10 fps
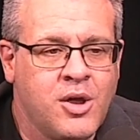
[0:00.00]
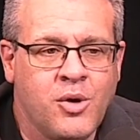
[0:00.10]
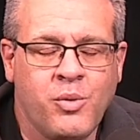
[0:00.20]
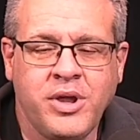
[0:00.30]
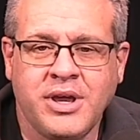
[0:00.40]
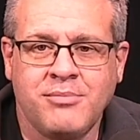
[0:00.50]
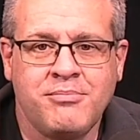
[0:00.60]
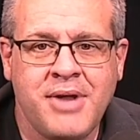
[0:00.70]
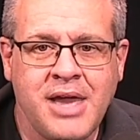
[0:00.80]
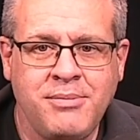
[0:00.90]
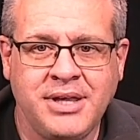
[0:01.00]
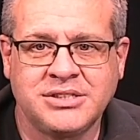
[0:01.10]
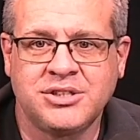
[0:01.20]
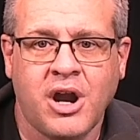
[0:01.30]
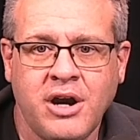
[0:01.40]
We can maybe
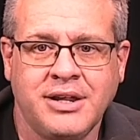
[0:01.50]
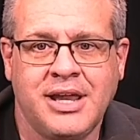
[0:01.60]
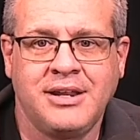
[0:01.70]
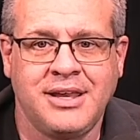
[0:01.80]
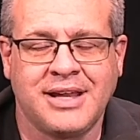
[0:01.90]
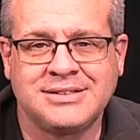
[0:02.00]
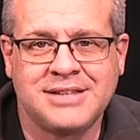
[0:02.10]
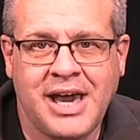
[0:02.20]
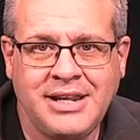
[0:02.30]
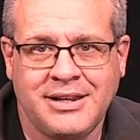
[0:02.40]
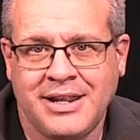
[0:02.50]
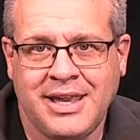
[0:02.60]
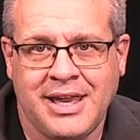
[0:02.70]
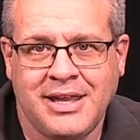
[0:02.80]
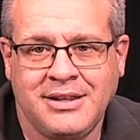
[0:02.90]
start getting excited
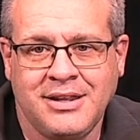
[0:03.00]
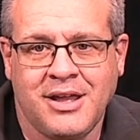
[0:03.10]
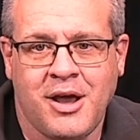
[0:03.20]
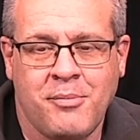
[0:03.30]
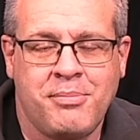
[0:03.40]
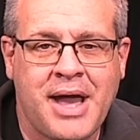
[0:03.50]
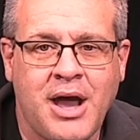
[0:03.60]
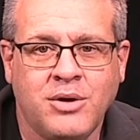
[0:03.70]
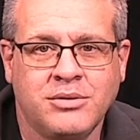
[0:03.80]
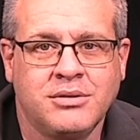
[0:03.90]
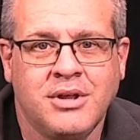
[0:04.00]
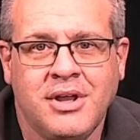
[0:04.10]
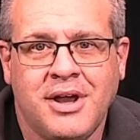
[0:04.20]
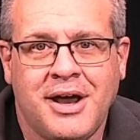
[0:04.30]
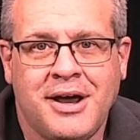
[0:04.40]
again about
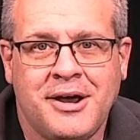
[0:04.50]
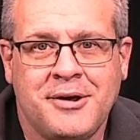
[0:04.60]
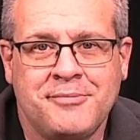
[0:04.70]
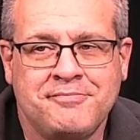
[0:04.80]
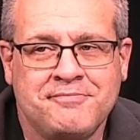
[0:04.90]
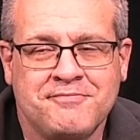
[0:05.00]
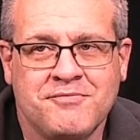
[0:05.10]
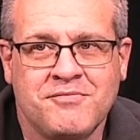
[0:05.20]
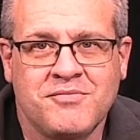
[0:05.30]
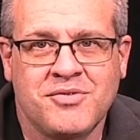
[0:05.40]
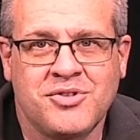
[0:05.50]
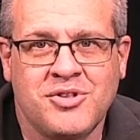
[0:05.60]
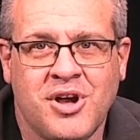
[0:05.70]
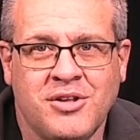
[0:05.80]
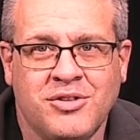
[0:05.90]

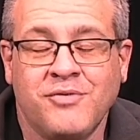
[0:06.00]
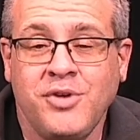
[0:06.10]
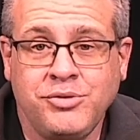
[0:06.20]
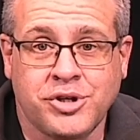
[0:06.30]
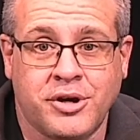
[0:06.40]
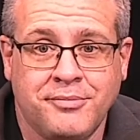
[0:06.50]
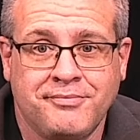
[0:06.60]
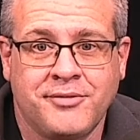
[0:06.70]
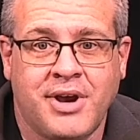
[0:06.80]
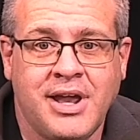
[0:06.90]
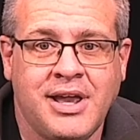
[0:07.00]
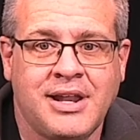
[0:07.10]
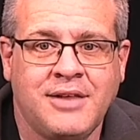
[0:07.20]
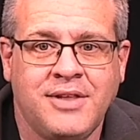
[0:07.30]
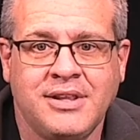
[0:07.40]
the future, right? And
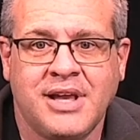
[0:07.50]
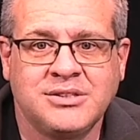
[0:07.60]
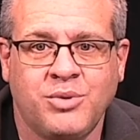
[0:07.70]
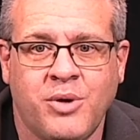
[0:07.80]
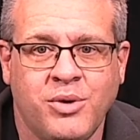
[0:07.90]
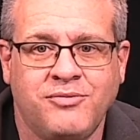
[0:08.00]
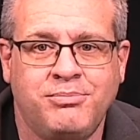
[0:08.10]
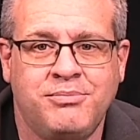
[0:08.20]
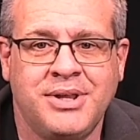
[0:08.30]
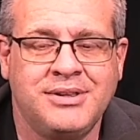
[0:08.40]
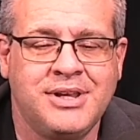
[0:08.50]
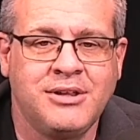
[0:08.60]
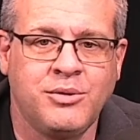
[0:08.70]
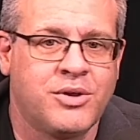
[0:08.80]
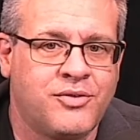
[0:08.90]
I think that's what we've been
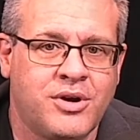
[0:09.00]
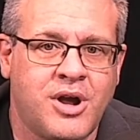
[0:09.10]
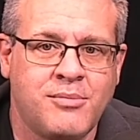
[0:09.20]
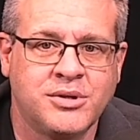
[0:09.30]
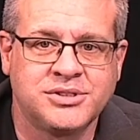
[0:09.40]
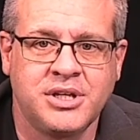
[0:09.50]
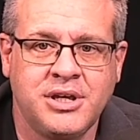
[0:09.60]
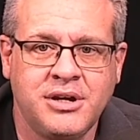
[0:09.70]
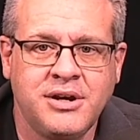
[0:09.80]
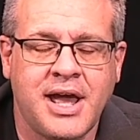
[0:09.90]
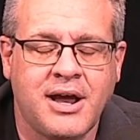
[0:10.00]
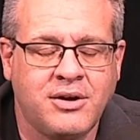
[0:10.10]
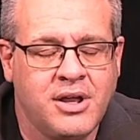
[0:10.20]
dealing with for almost a year now.